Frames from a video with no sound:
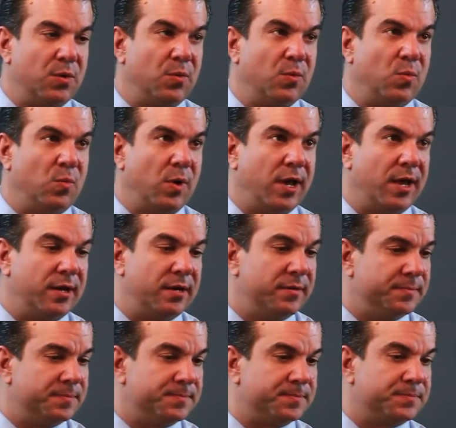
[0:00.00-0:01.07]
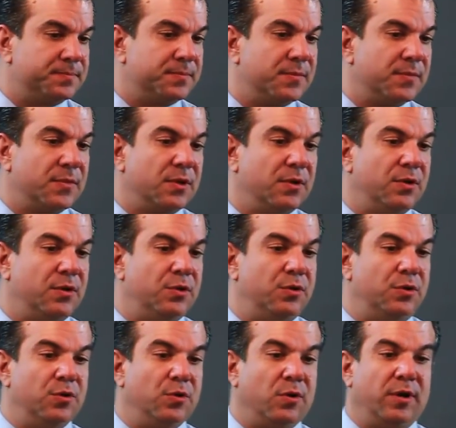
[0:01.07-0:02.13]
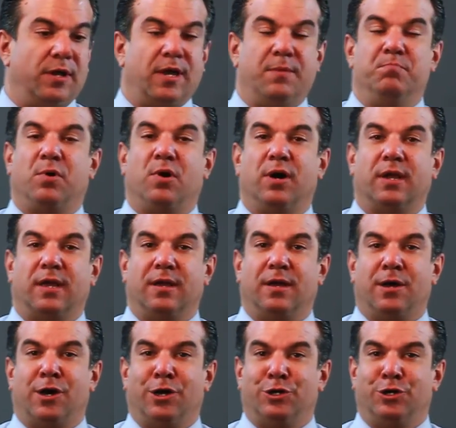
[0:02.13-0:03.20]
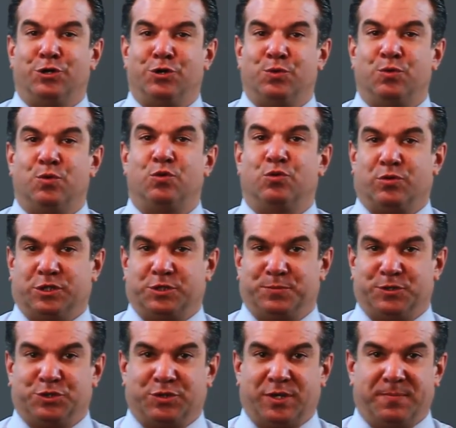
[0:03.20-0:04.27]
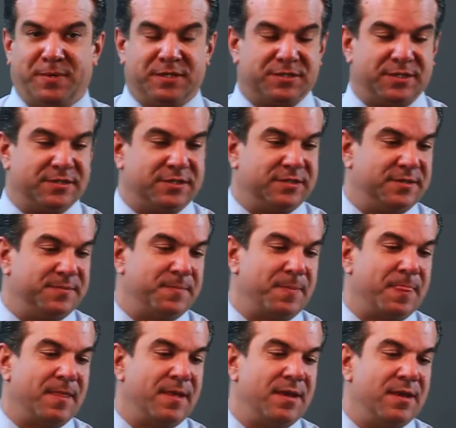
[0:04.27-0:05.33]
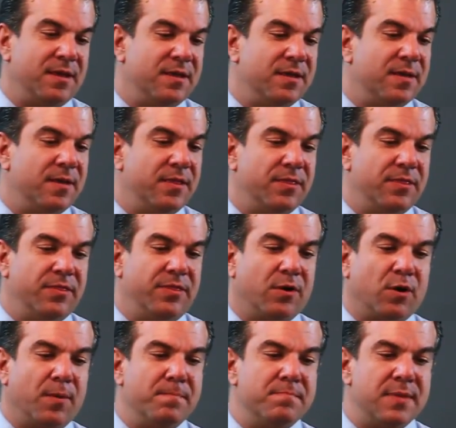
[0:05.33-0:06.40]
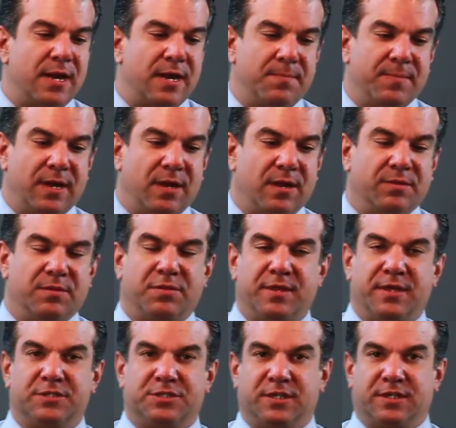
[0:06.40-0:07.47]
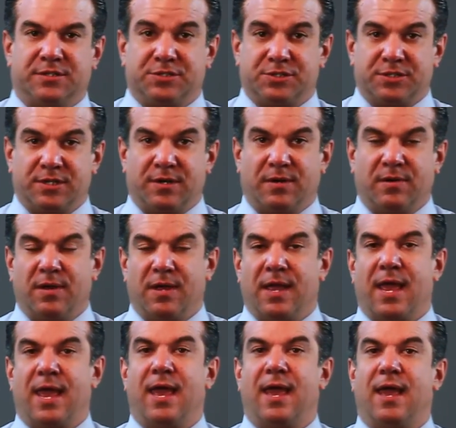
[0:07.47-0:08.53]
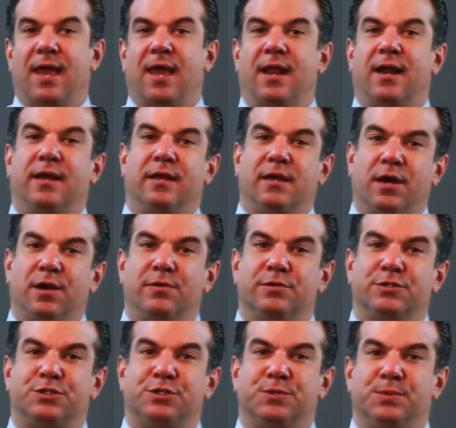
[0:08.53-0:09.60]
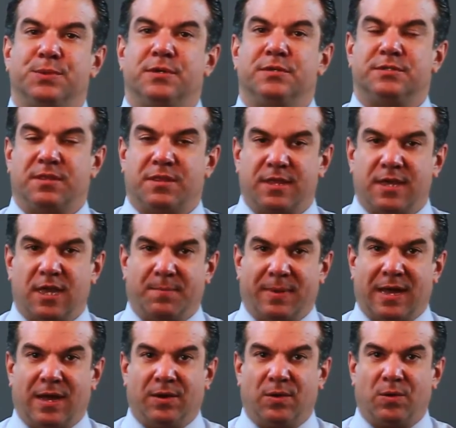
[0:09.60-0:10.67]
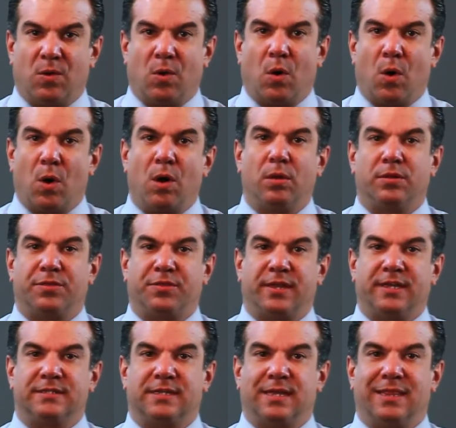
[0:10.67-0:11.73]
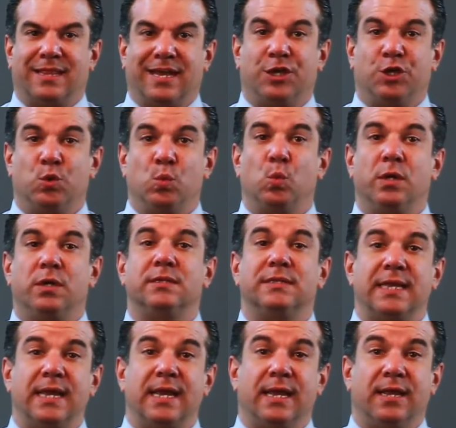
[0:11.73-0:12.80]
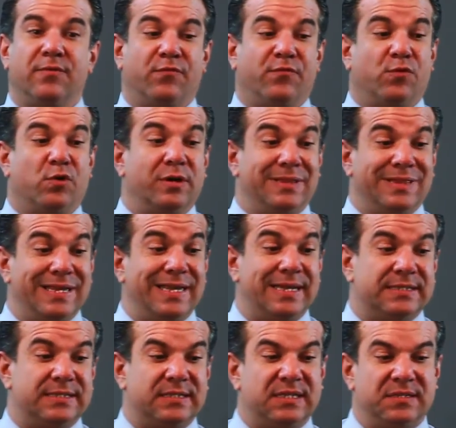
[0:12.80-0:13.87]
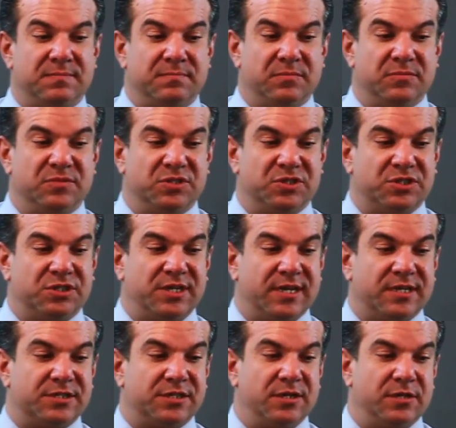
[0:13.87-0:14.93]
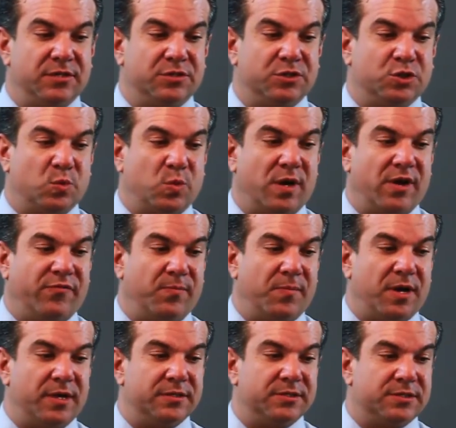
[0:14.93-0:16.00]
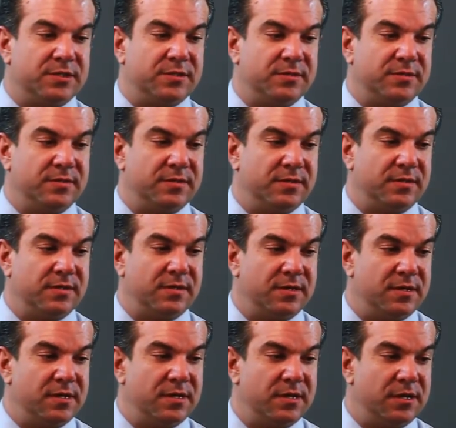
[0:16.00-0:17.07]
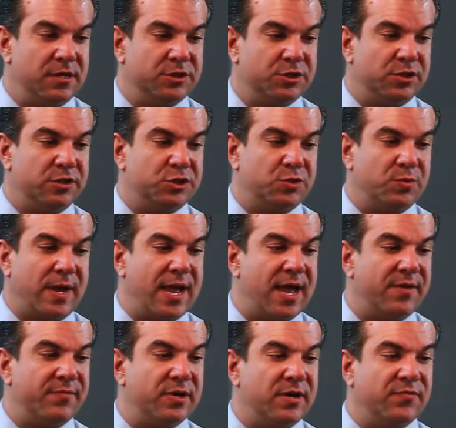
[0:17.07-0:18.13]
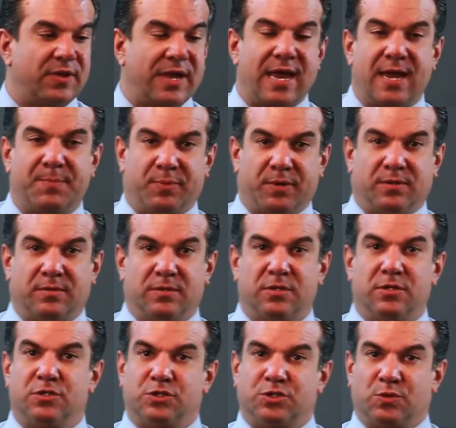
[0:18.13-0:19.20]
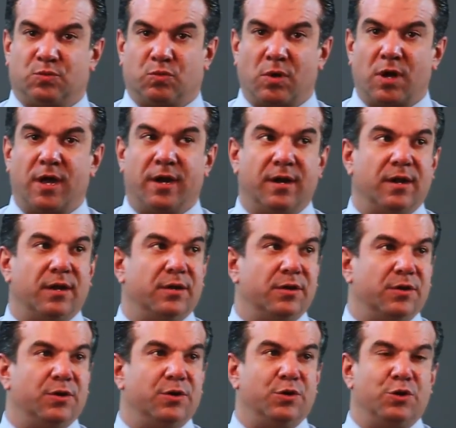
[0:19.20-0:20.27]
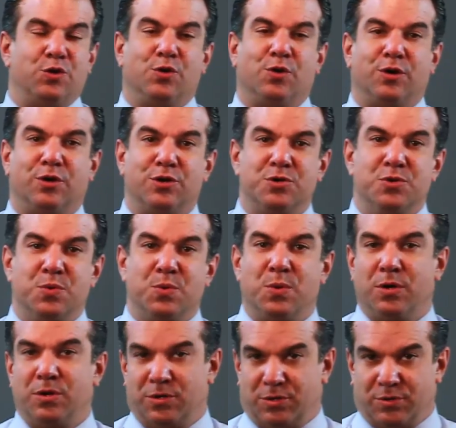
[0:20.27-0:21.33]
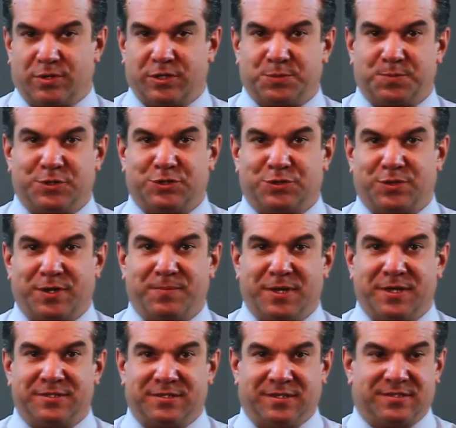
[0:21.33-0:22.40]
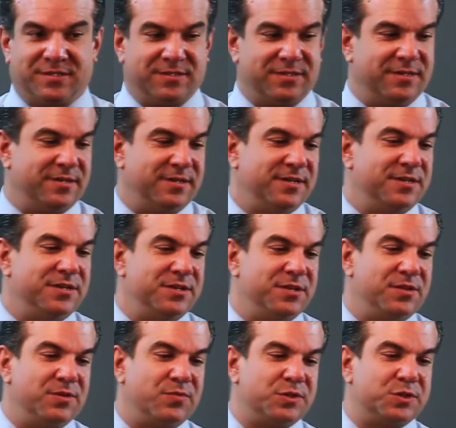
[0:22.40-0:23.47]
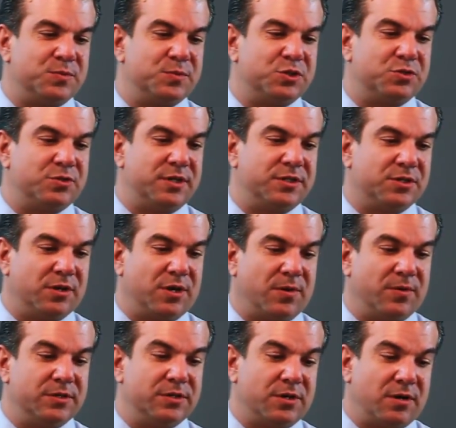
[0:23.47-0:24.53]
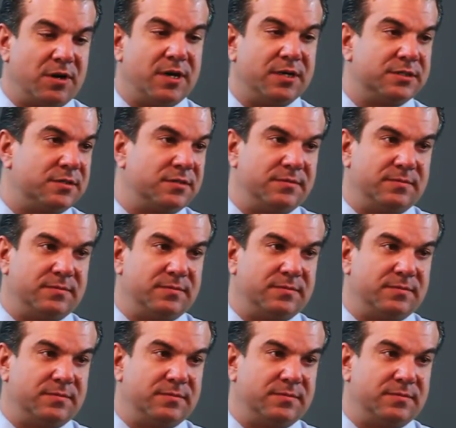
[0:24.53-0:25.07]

when you're embarking on your new Christmas tree business. There are many, many other things to consider, and I encourage you to think about all the things that you will need for at least six to 12 months so that you have enough capital to run your new Christmas tree business. the Christmas trees are going to cost